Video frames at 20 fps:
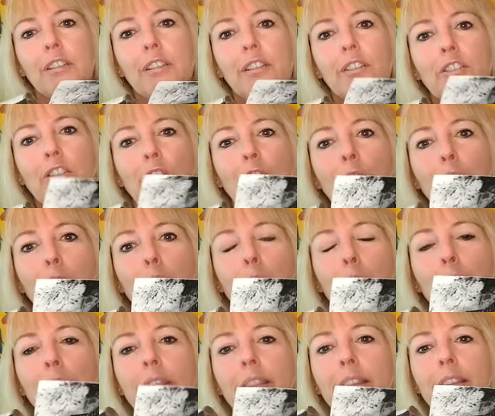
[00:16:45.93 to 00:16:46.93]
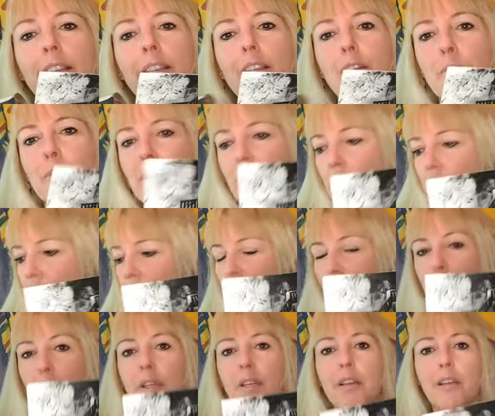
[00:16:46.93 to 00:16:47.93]
So when the image is
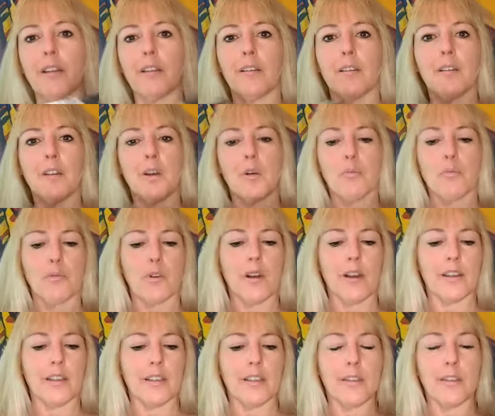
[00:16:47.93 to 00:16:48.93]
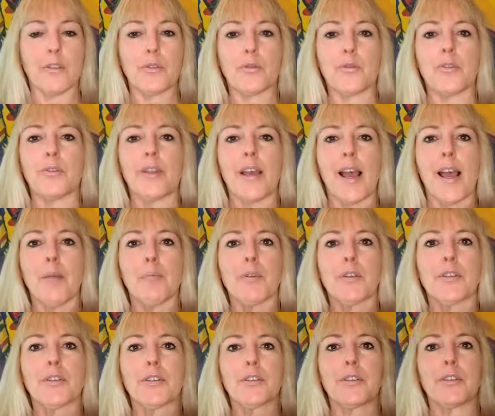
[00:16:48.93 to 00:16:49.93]
being brought in through the
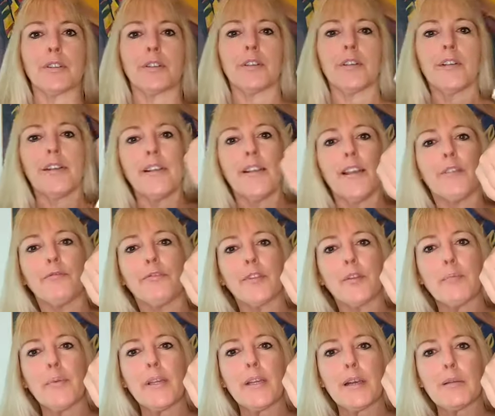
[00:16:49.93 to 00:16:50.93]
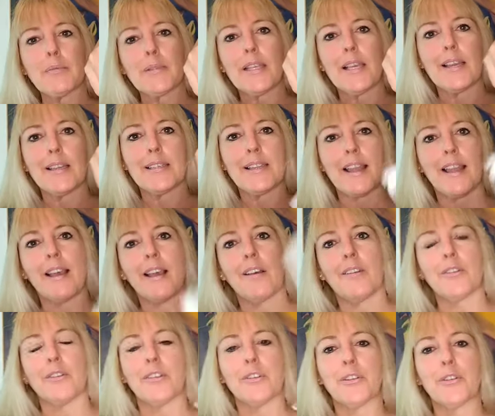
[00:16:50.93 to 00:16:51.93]
aperture and flipping upside
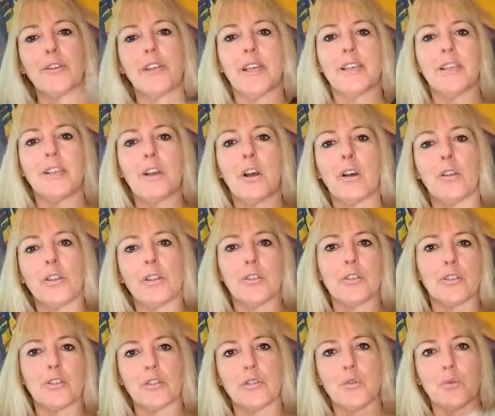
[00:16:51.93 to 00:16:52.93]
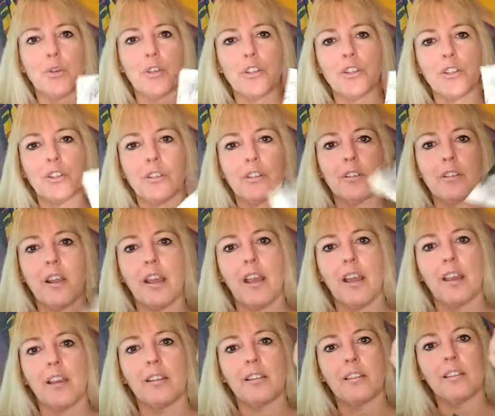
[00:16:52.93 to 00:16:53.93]
down, you're getting all this distortion
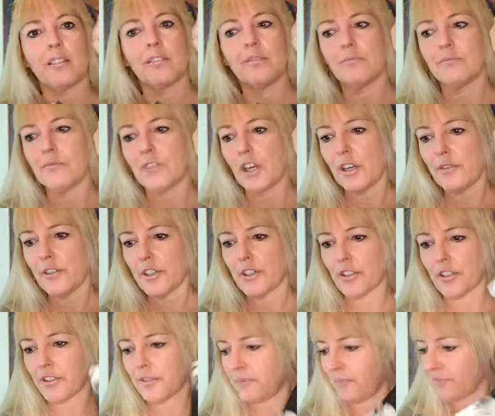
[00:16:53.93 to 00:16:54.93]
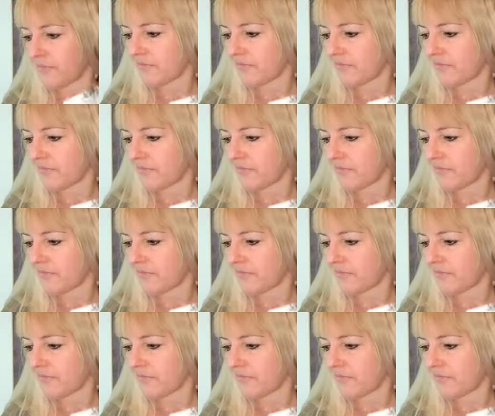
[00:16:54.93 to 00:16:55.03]
and curvature.